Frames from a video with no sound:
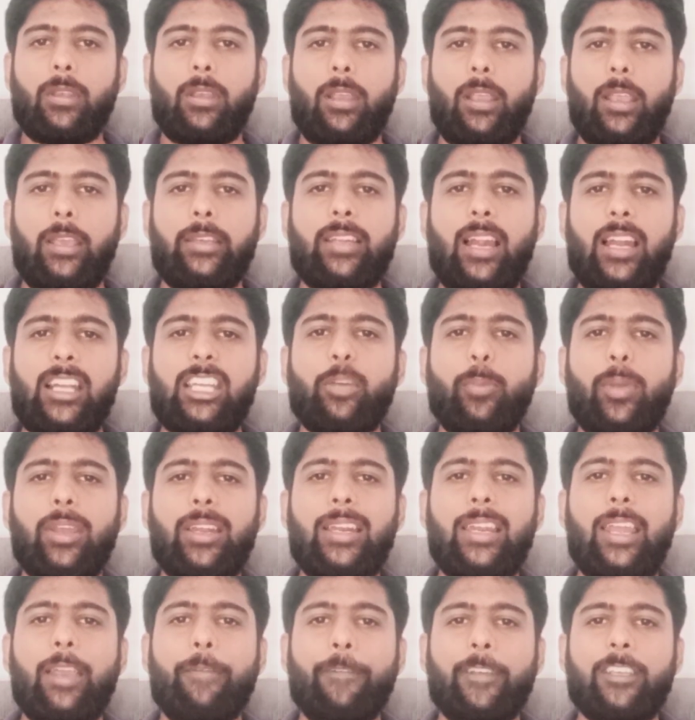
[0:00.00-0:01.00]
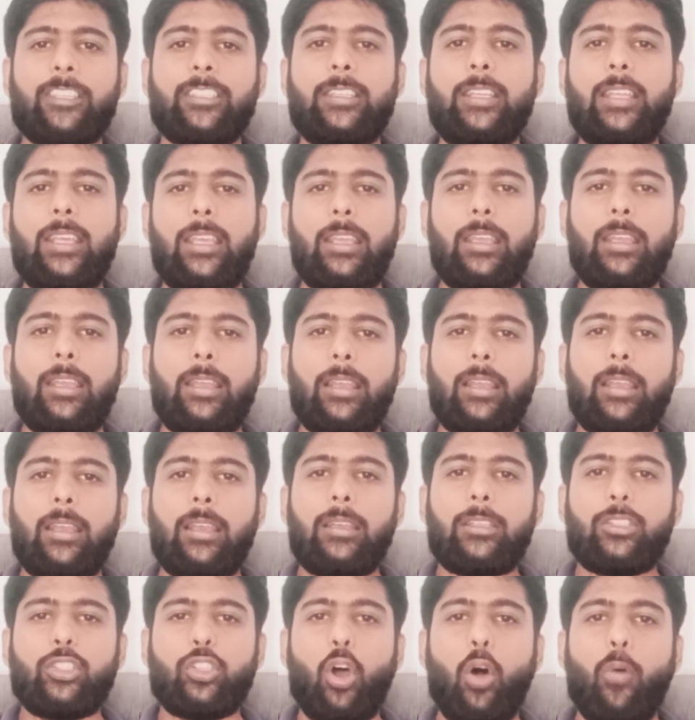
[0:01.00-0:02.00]
It ultimately affects the
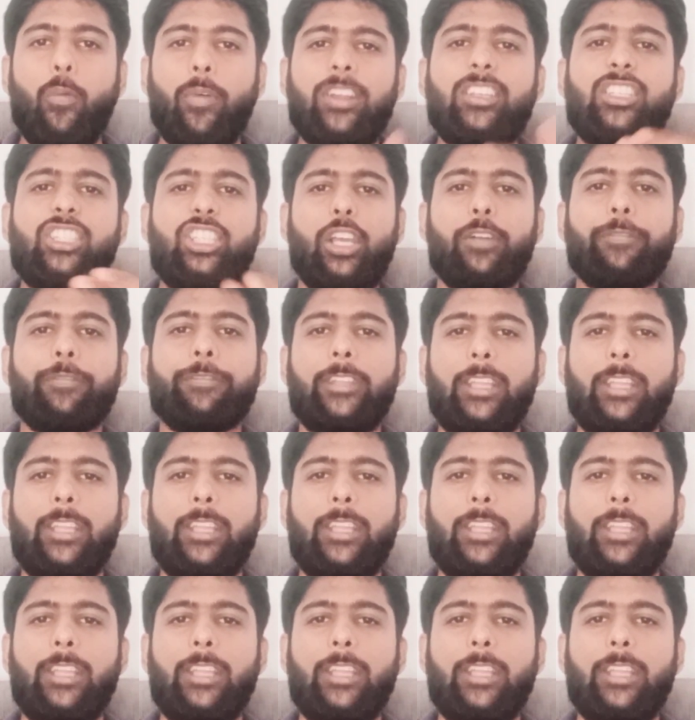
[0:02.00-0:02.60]
sovereignty of